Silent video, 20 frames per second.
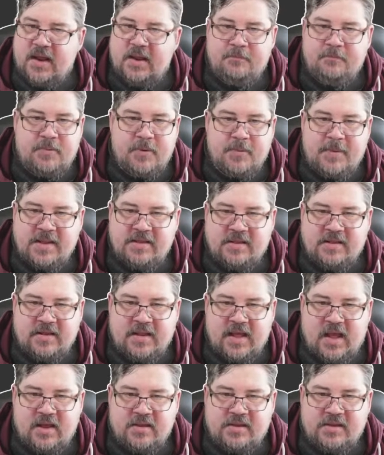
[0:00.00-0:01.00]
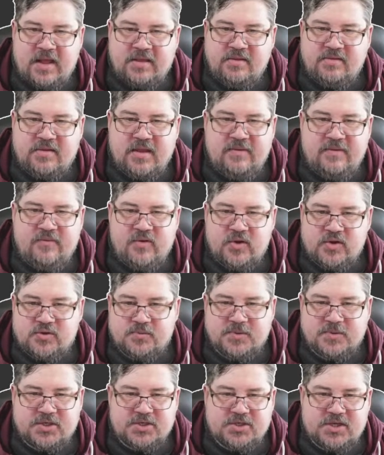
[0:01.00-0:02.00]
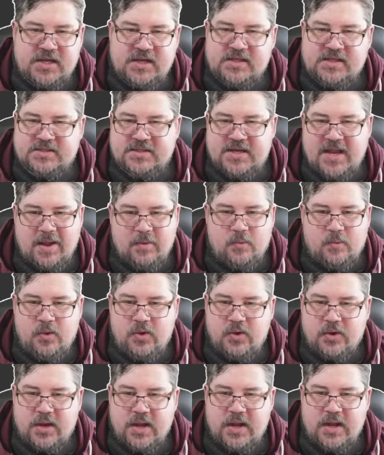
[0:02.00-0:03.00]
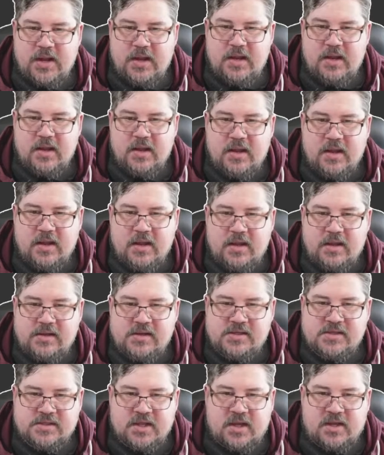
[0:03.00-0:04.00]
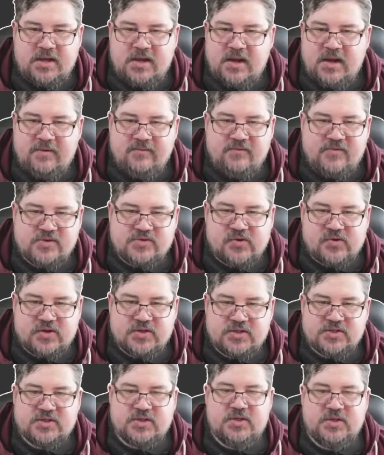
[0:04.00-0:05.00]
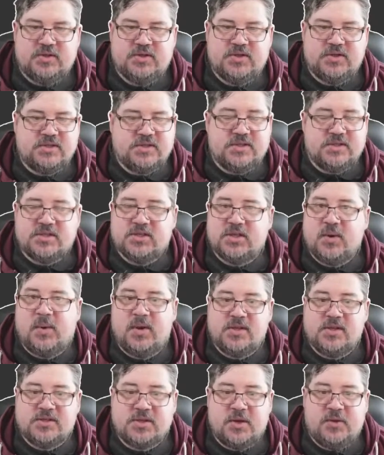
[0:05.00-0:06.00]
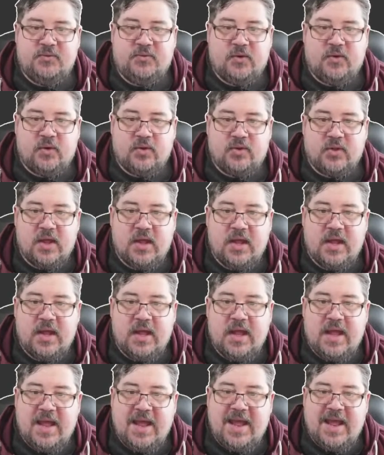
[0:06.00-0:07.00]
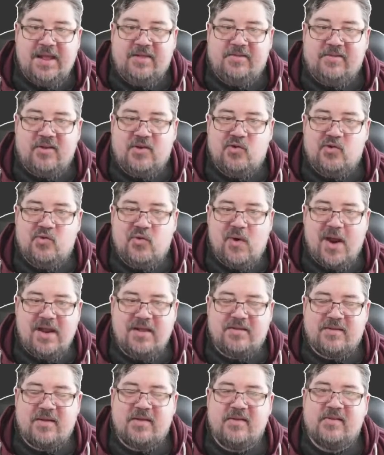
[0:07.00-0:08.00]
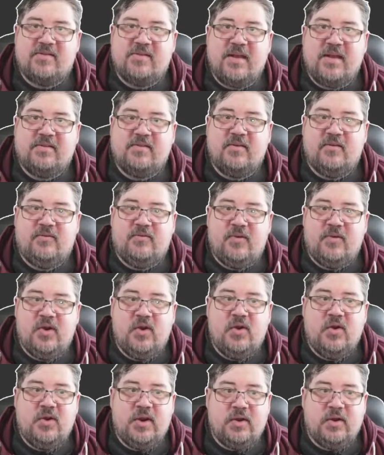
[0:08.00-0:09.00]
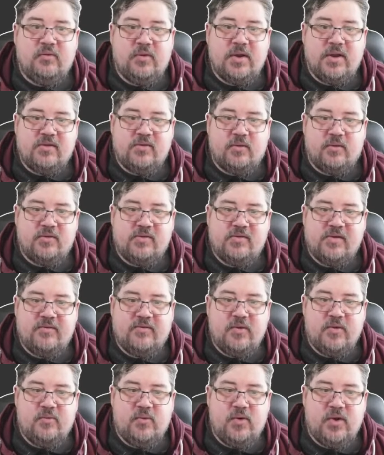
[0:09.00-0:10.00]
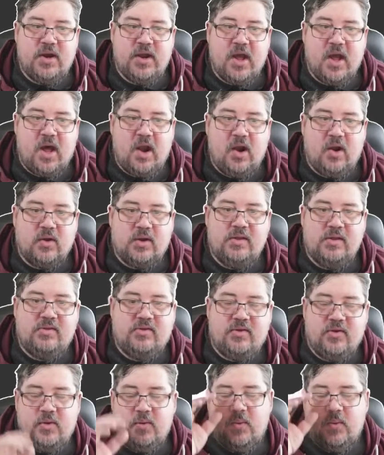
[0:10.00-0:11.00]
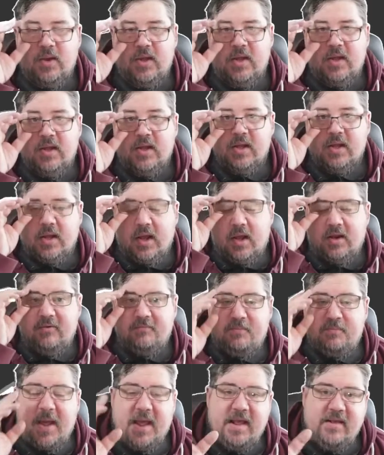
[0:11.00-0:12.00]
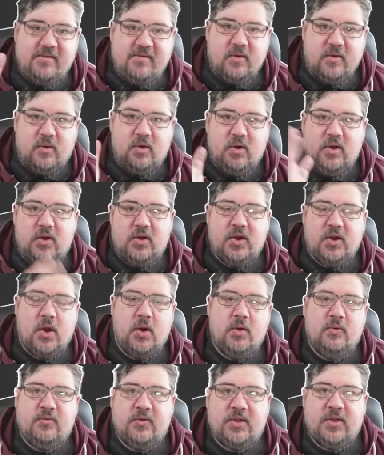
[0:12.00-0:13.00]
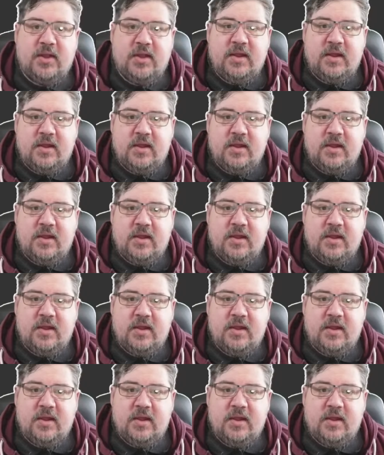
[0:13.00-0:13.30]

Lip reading: implementing that identity, virtual machines, networking, designing the infrastructure solutions, and so on and so forth. It's a great set of learning resources if you really are looking to kind of pace your learning over